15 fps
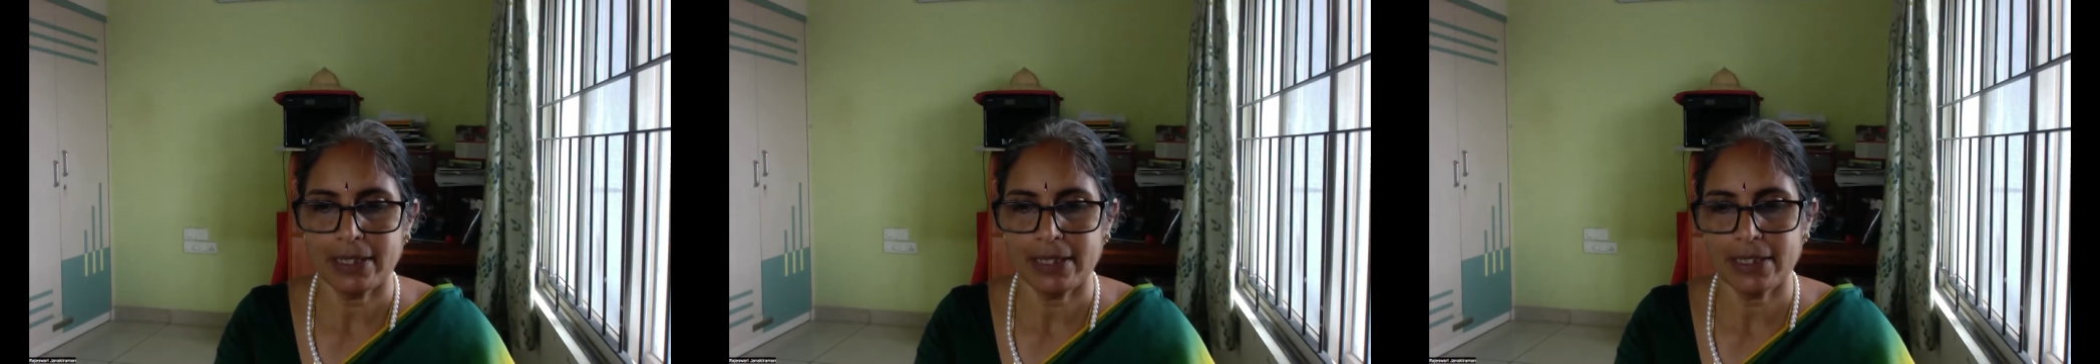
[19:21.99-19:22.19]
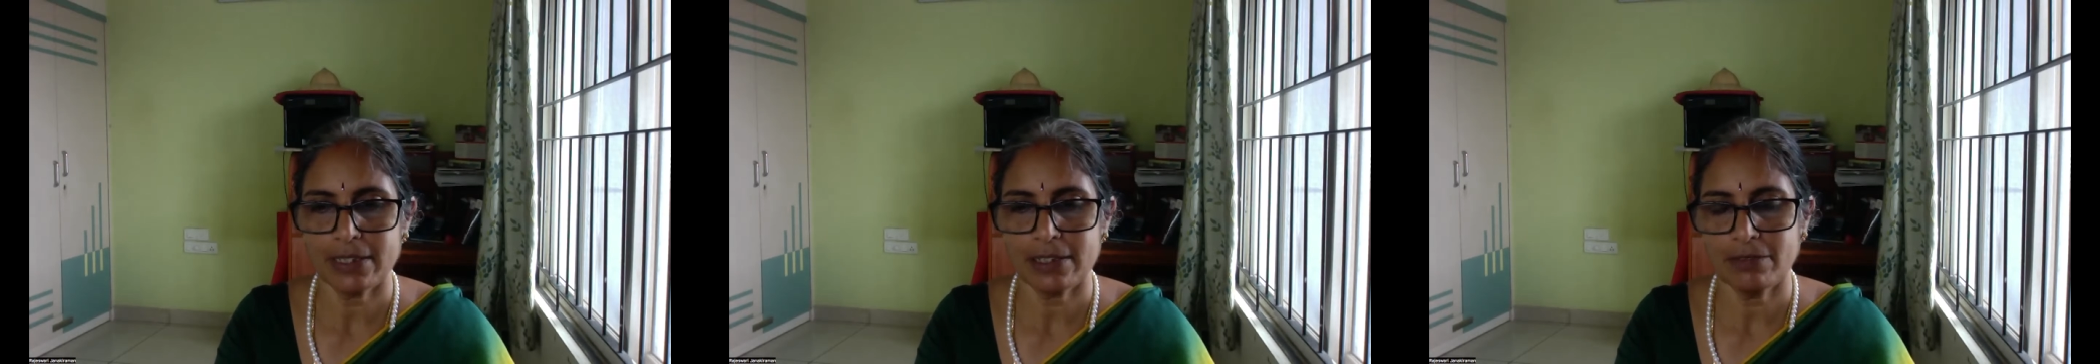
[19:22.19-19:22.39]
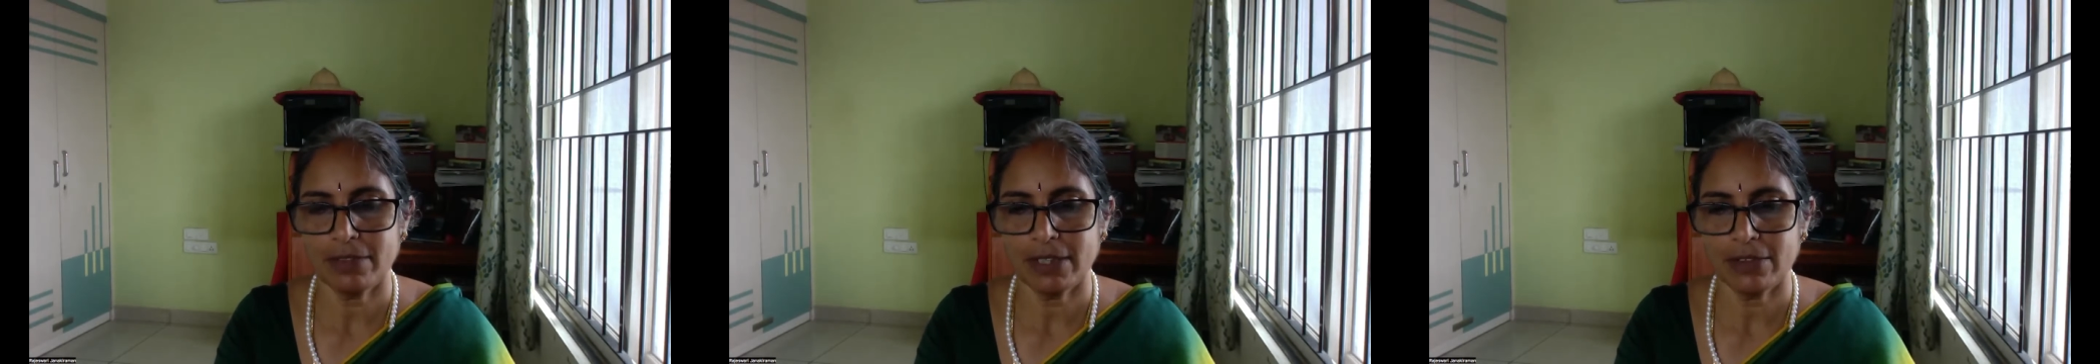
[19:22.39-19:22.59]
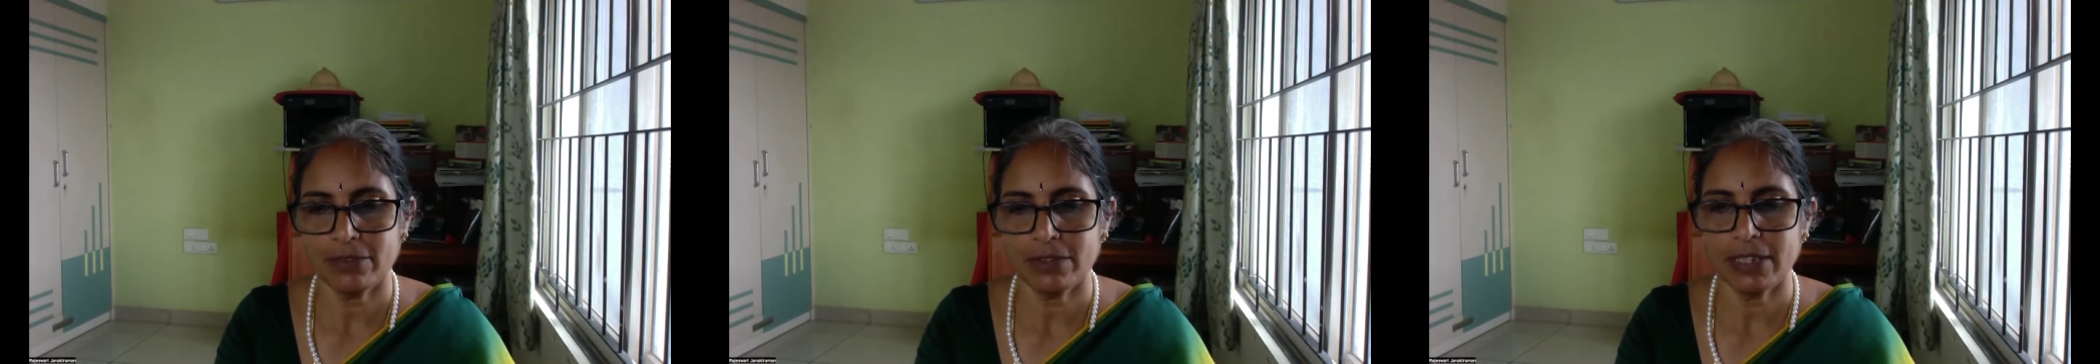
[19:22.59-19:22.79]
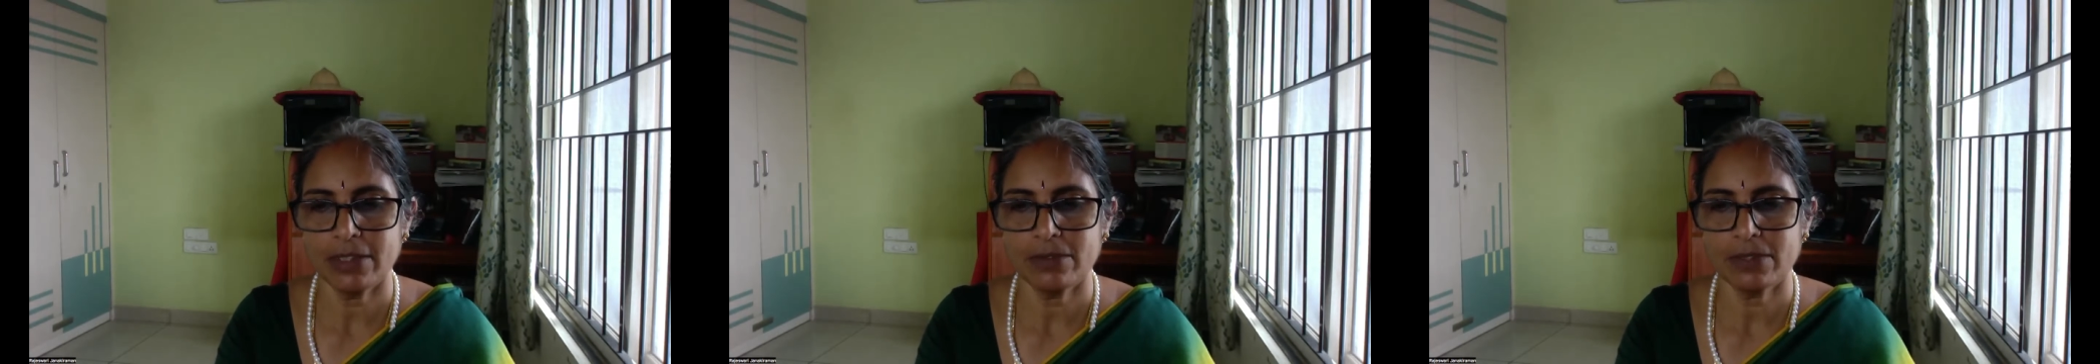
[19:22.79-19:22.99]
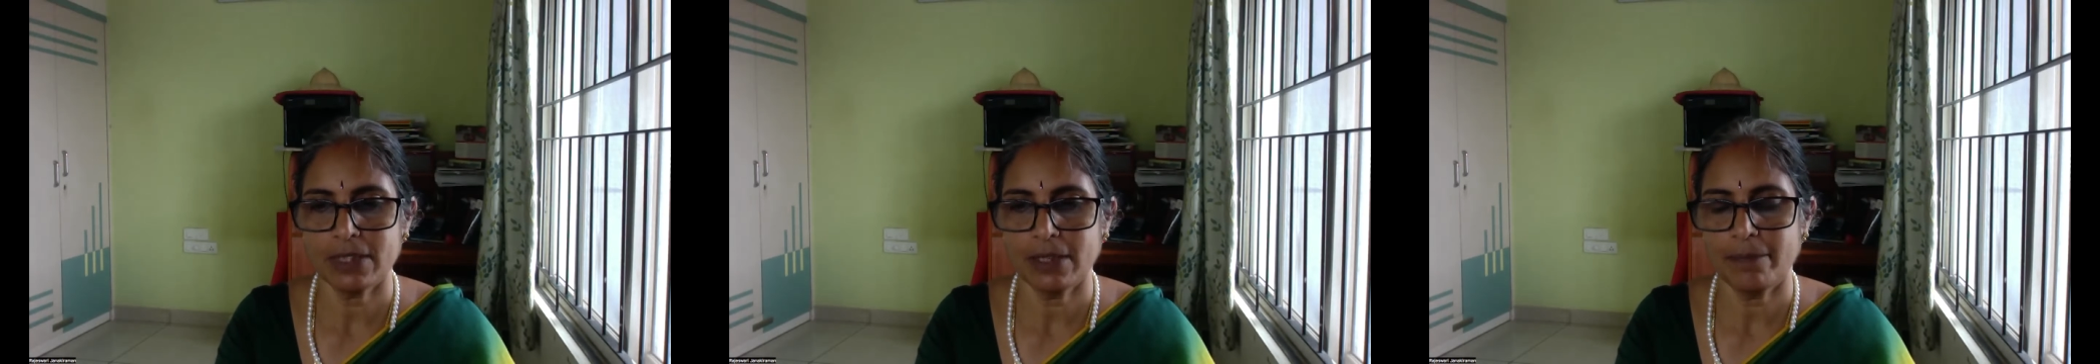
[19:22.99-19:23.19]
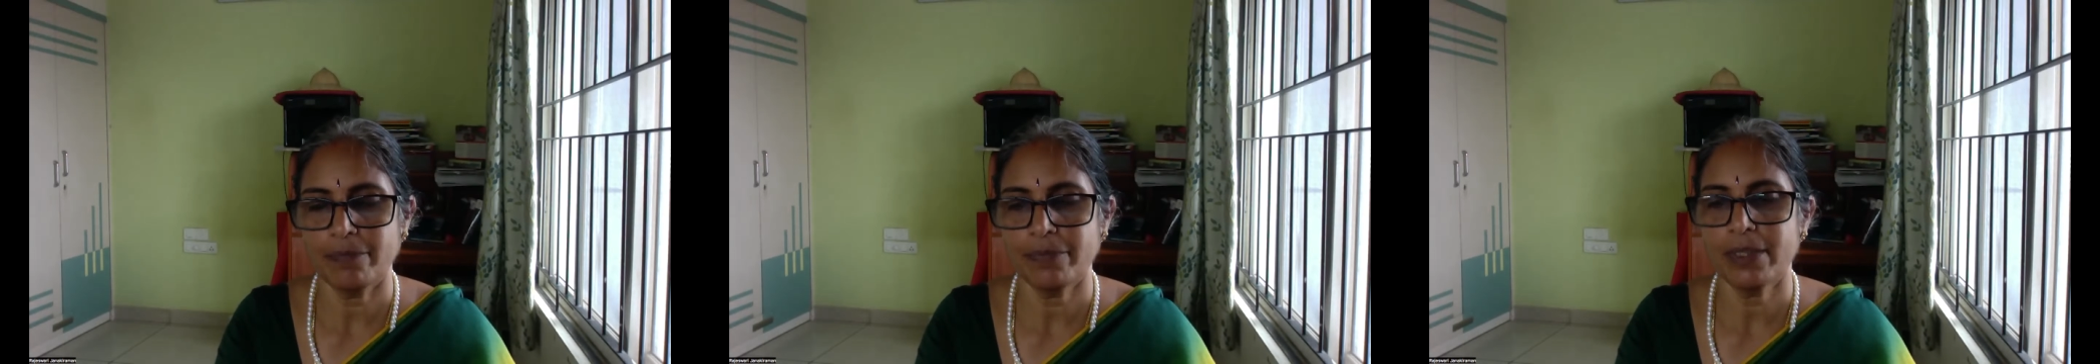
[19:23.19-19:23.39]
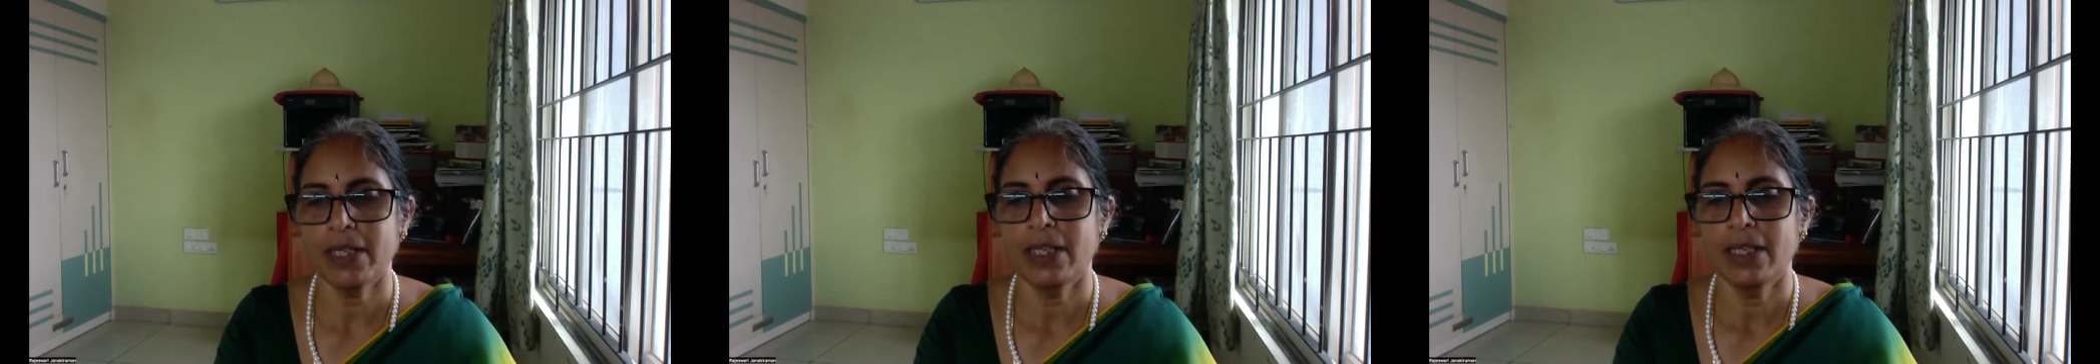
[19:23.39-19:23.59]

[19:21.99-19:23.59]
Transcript: test, where we give some